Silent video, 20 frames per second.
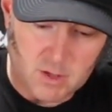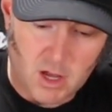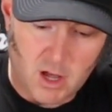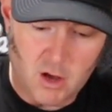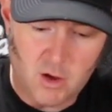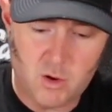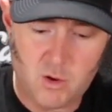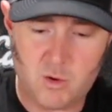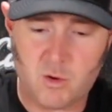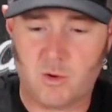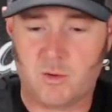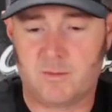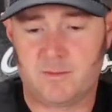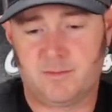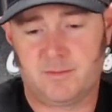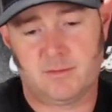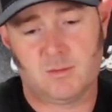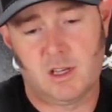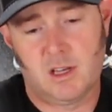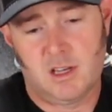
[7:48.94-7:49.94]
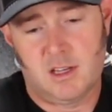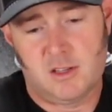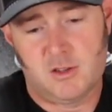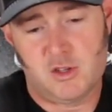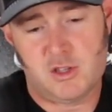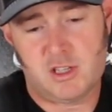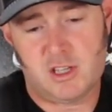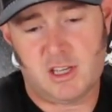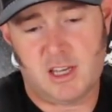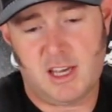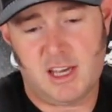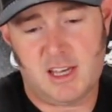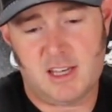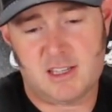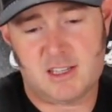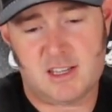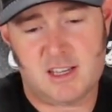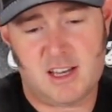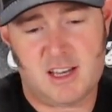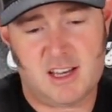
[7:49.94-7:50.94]
Oh! Just in
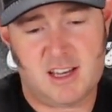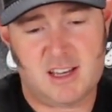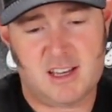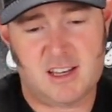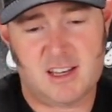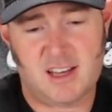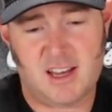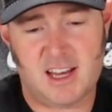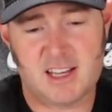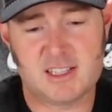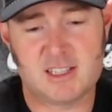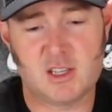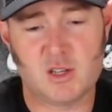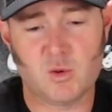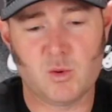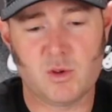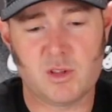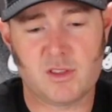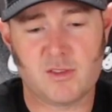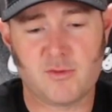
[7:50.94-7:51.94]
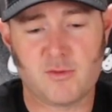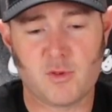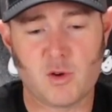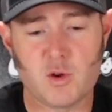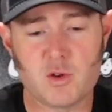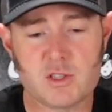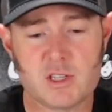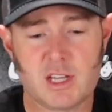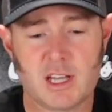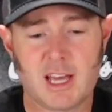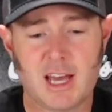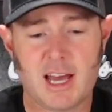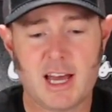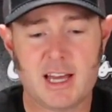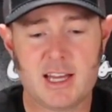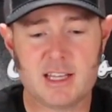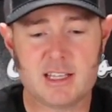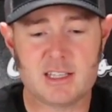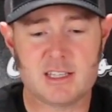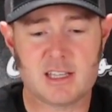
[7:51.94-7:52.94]
case I deal with frozen
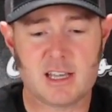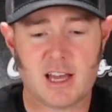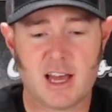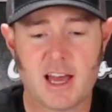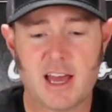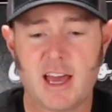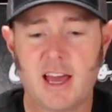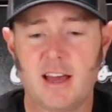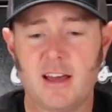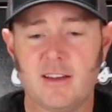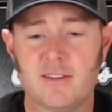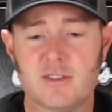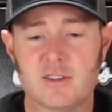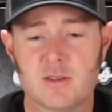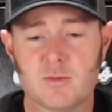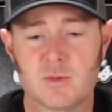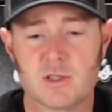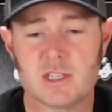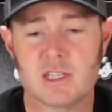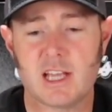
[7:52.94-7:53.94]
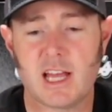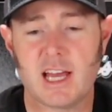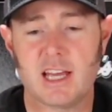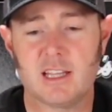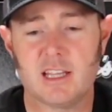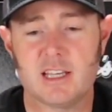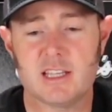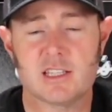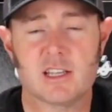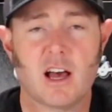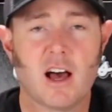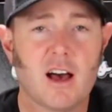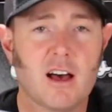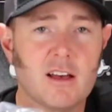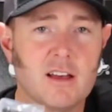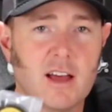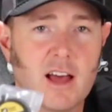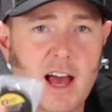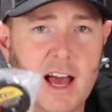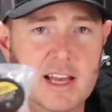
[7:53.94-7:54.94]
guides, I have some Stanley's
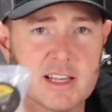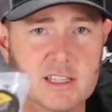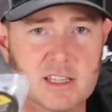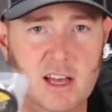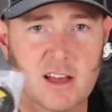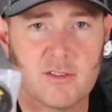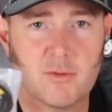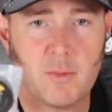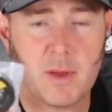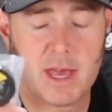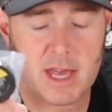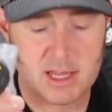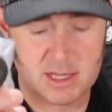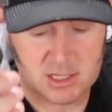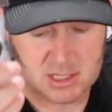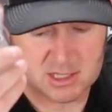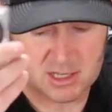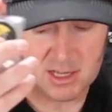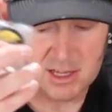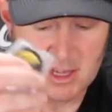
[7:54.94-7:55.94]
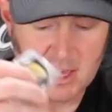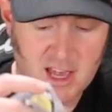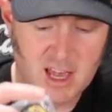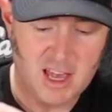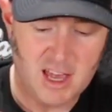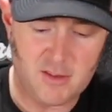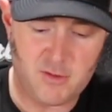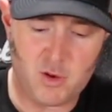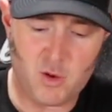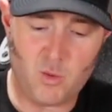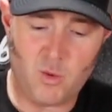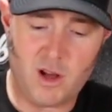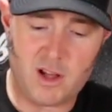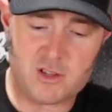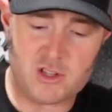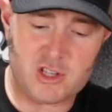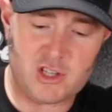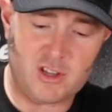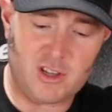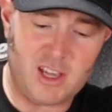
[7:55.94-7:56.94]
Ice Off Paste. If you
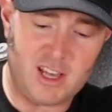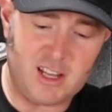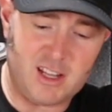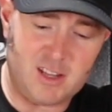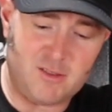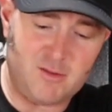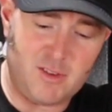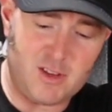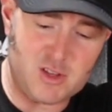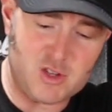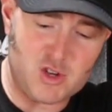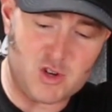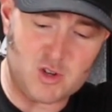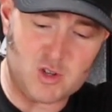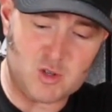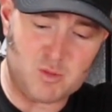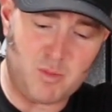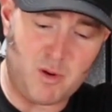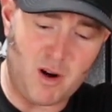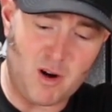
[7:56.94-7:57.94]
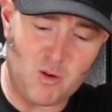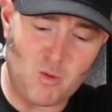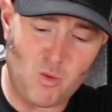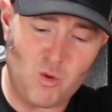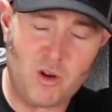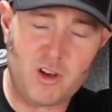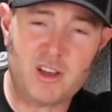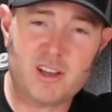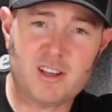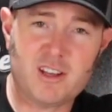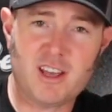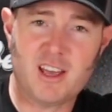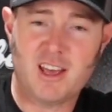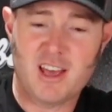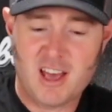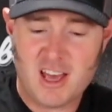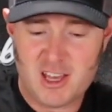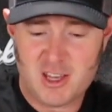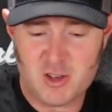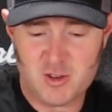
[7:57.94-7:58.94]
watch Steelhead Adventures Part 1,
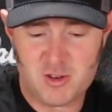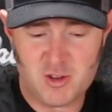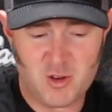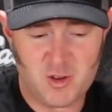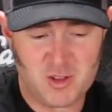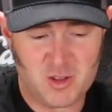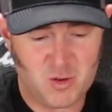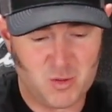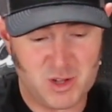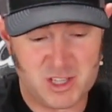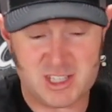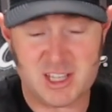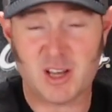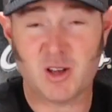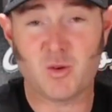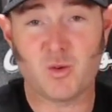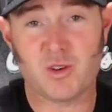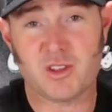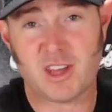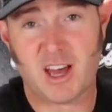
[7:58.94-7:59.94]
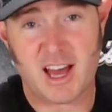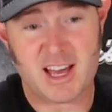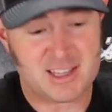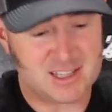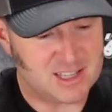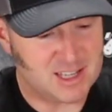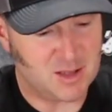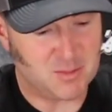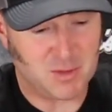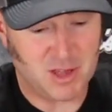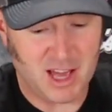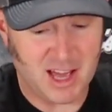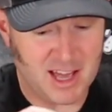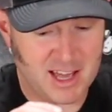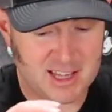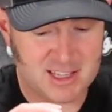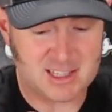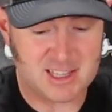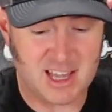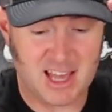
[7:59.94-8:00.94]
you know that we dealt with iced up
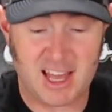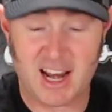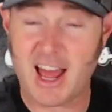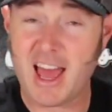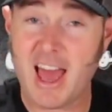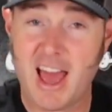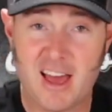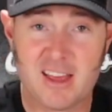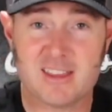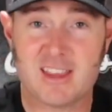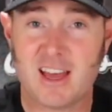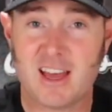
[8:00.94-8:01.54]
guides, and I have